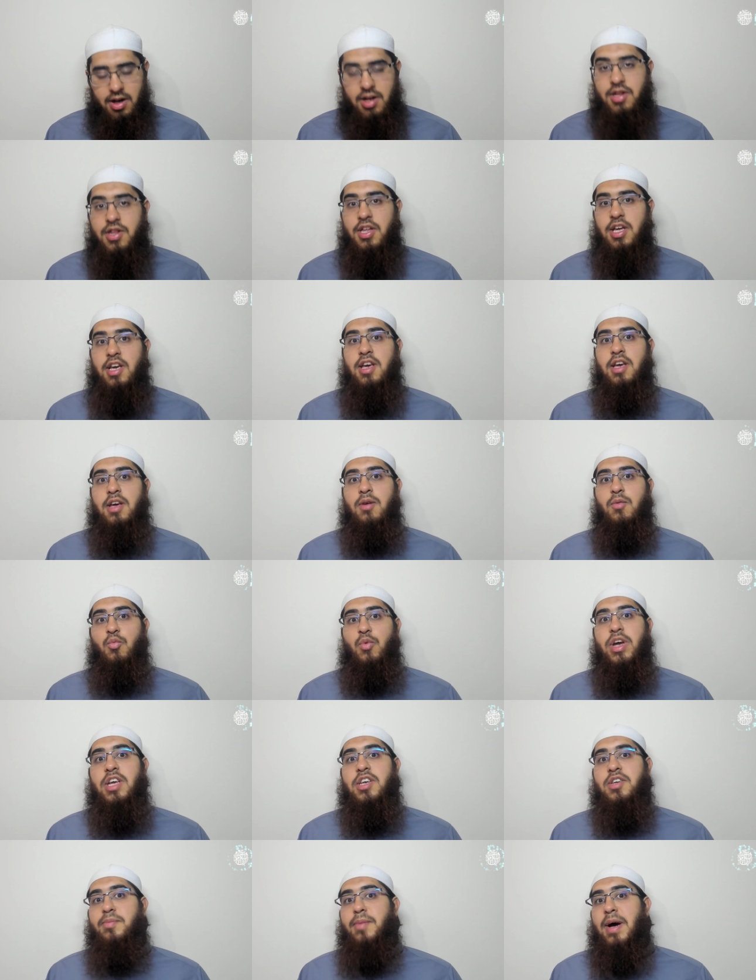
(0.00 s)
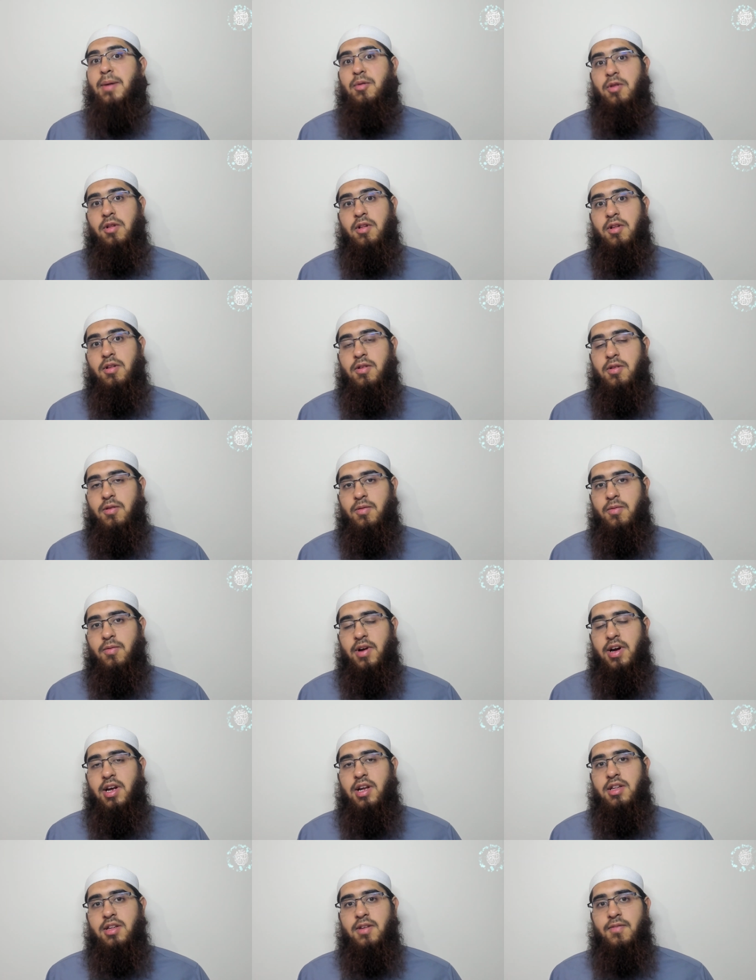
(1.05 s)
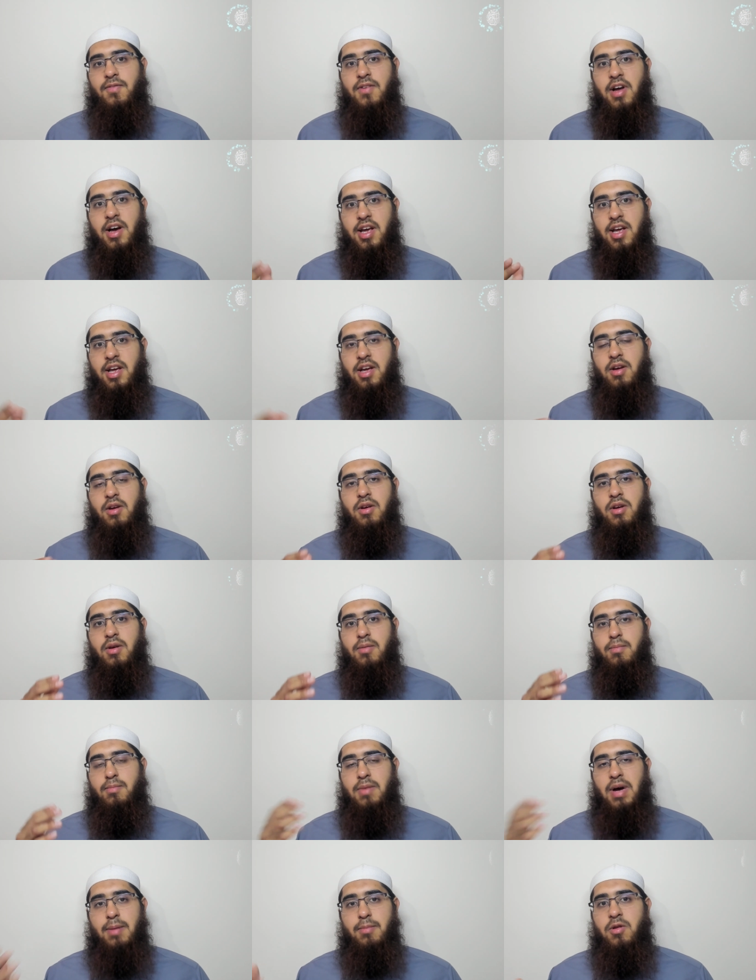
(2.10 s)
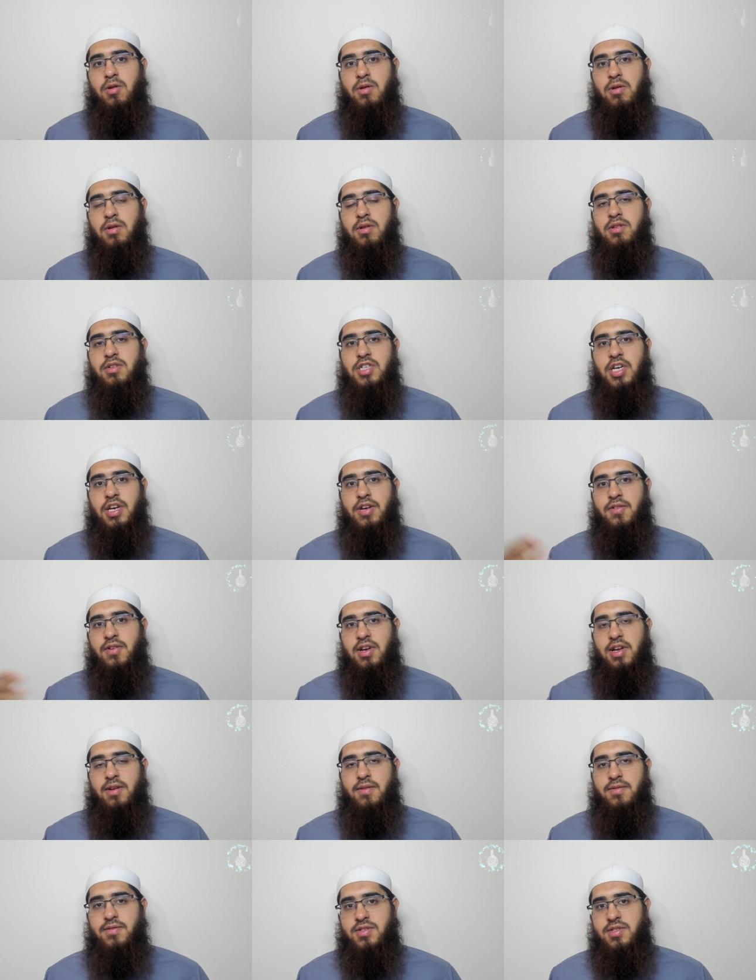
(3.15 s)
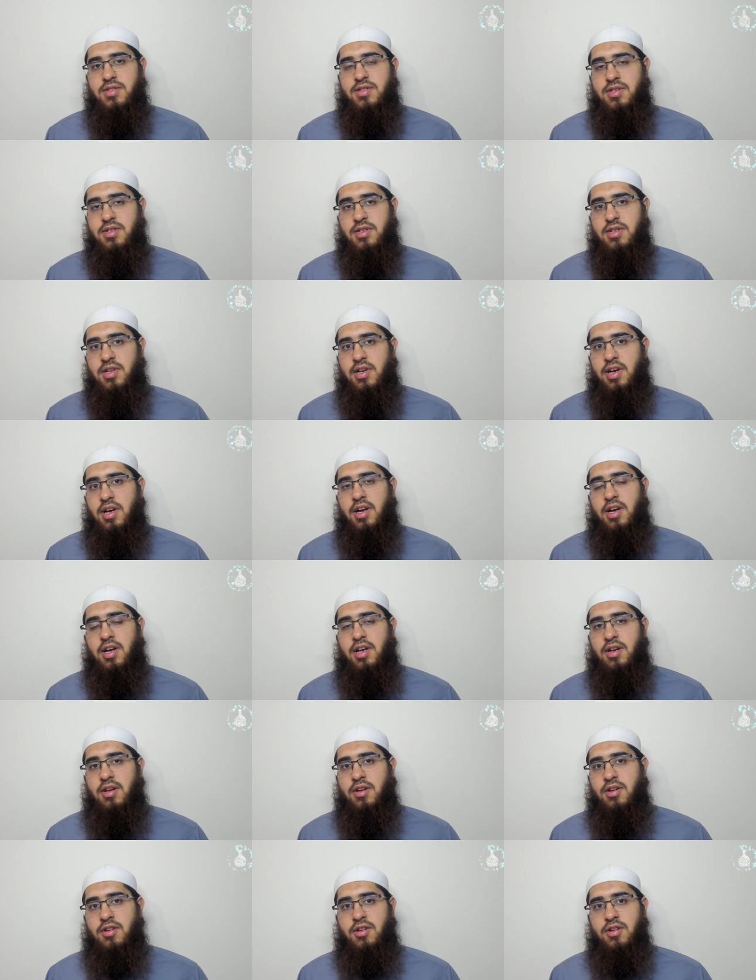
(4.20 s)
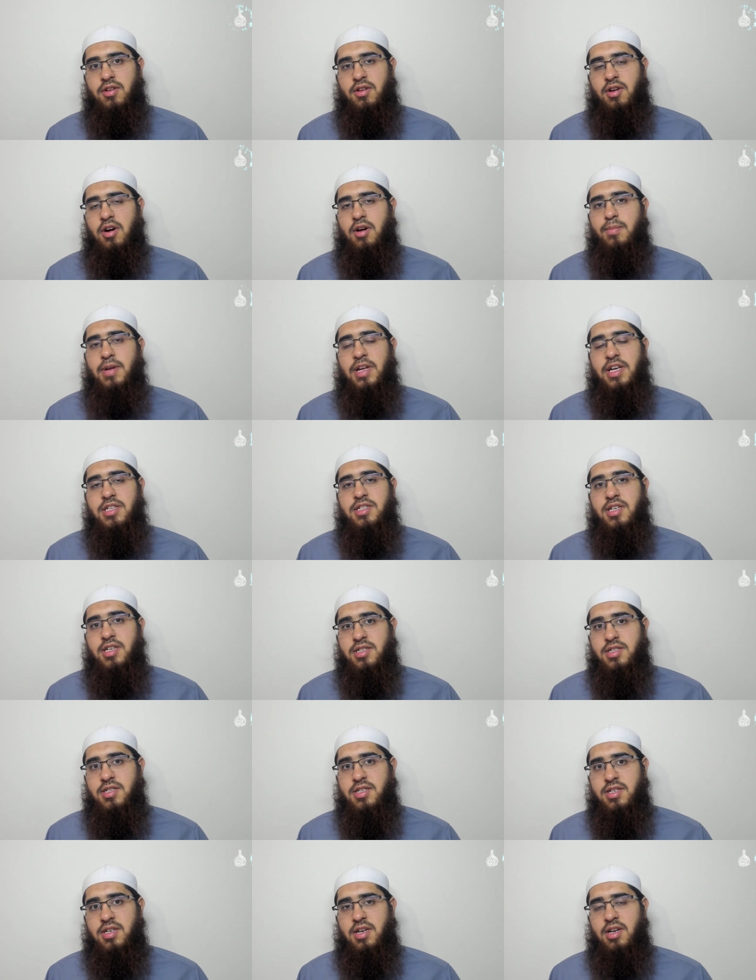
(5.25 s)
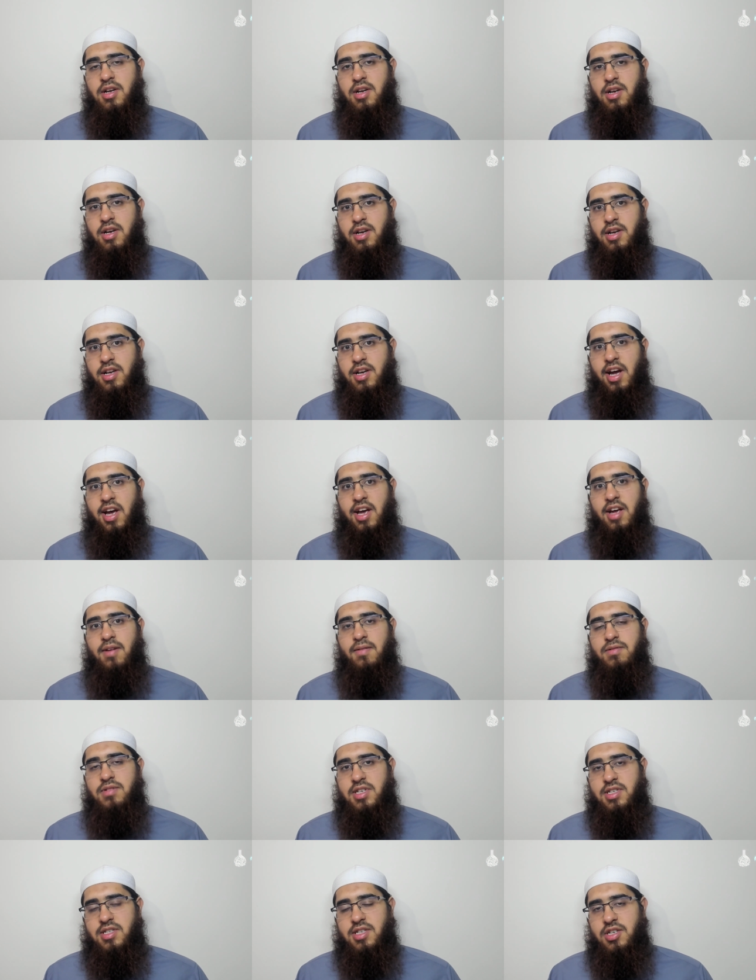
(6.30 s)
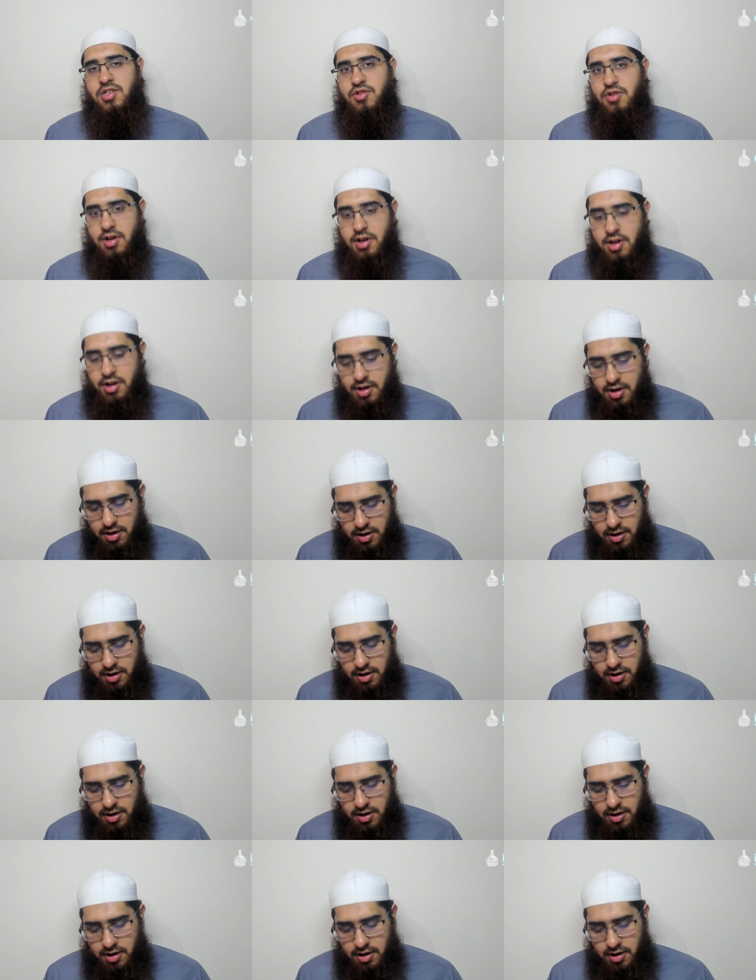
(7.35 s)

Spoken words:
the winged mammal, right? The flying mammal generally lives in dark places, caves, etc.